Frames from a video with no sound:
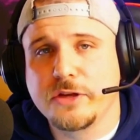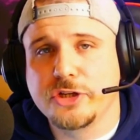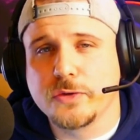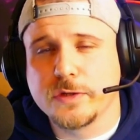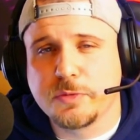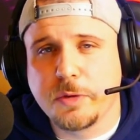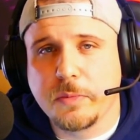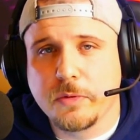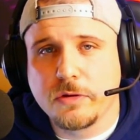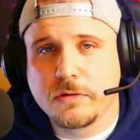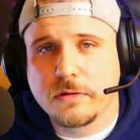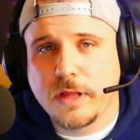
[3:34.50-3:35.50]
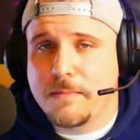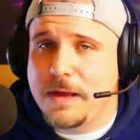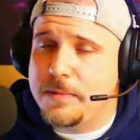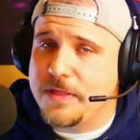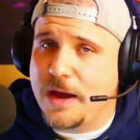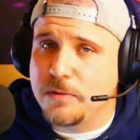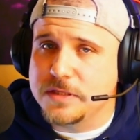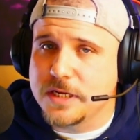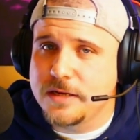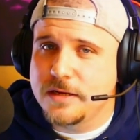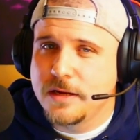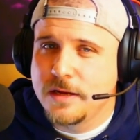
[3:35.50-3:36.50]
the Jewish people, that maybe that was
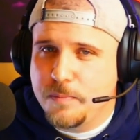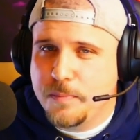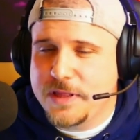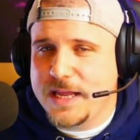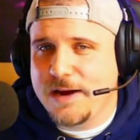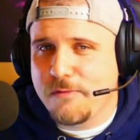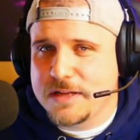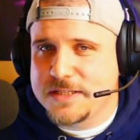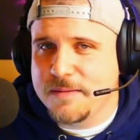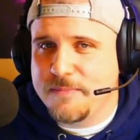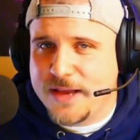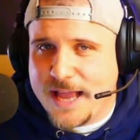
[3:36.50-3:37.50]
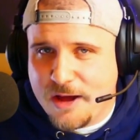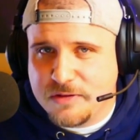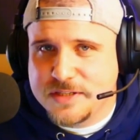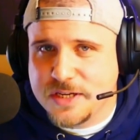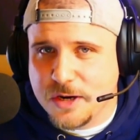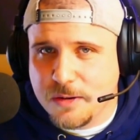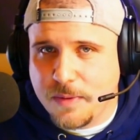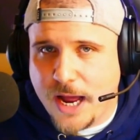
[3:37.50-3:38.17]
it. But then I read something else in her